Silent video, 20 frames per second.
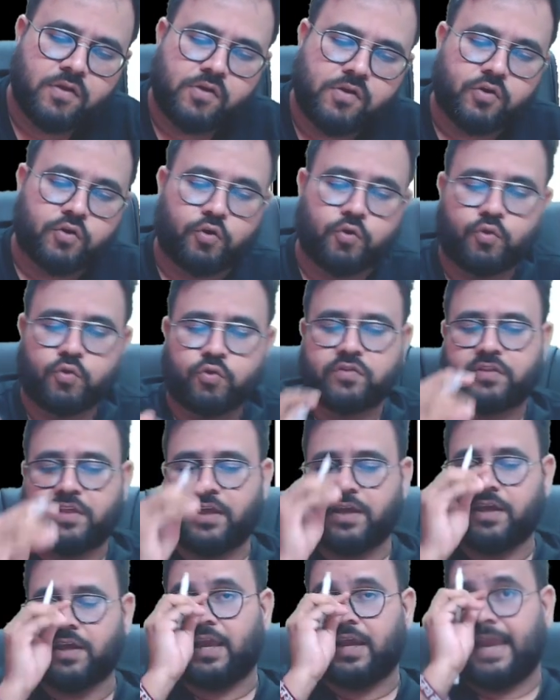Do you
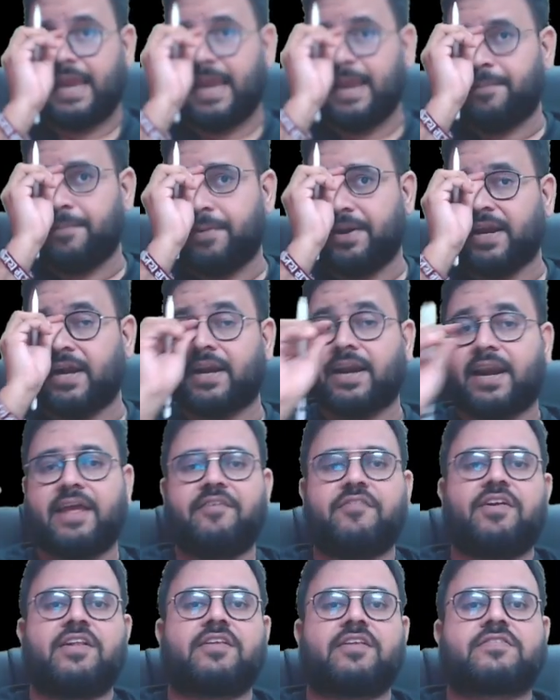think immediate
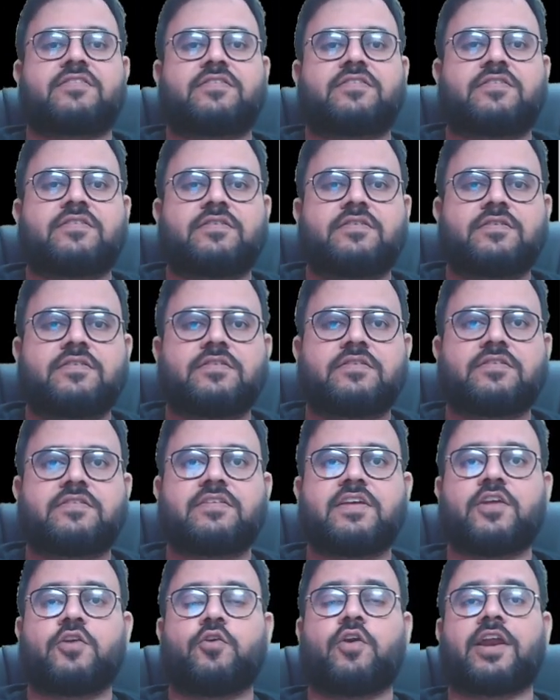rivals
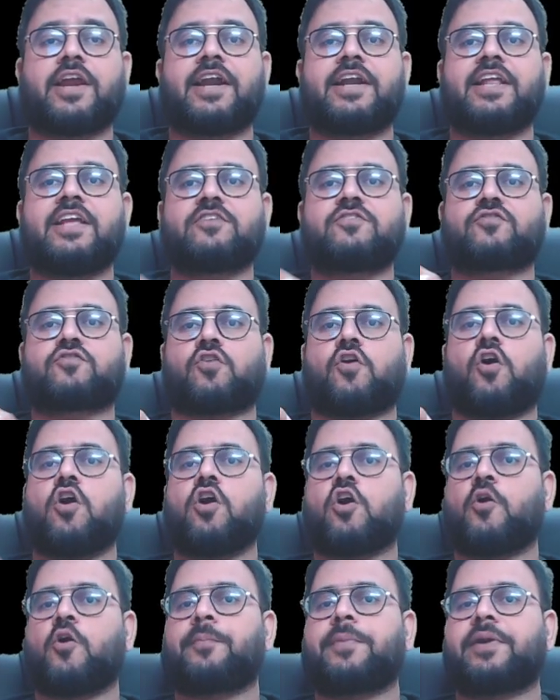say you are getting strong
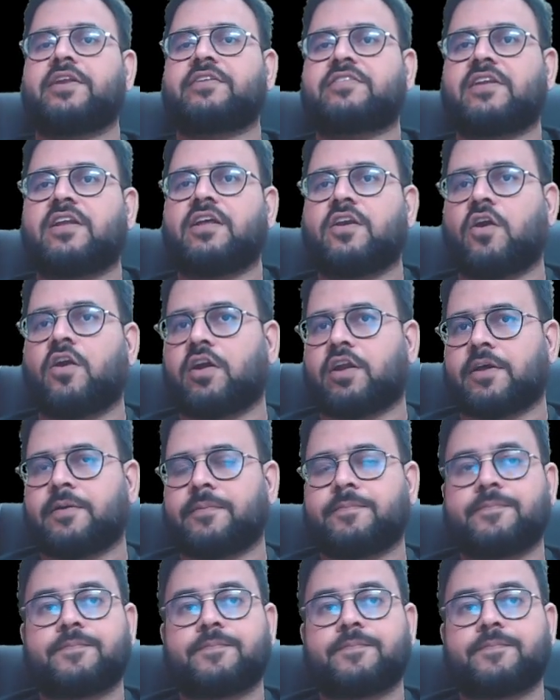competition or not?